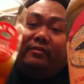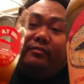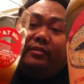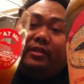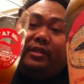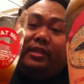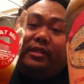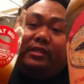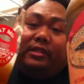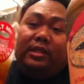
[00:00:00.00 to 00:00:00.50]

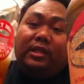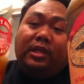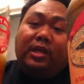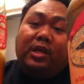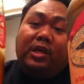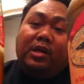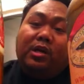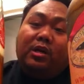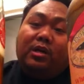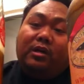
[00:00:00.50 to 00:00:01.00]
verdict
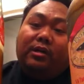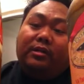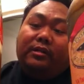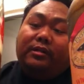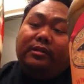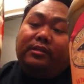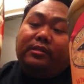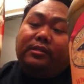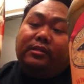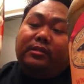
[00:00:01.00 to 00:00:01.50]
on
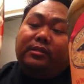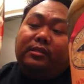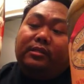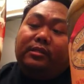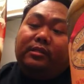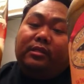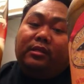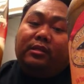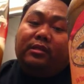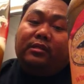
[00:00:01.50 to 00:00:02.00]
this
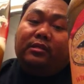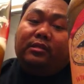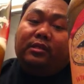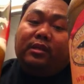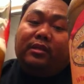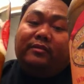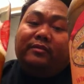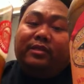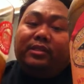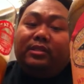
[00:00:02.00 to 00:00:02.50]

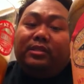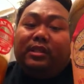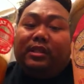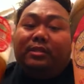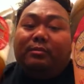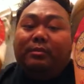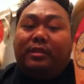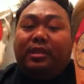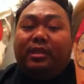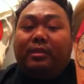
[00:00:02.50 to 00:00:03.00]
Dogfish
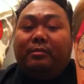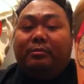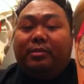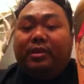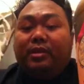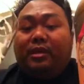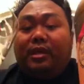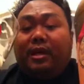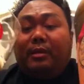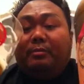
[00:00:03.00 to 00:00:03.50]
90-minute
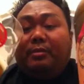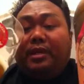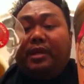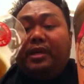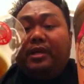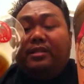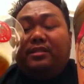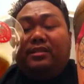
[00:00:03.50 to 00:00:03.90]
Imperial IPA.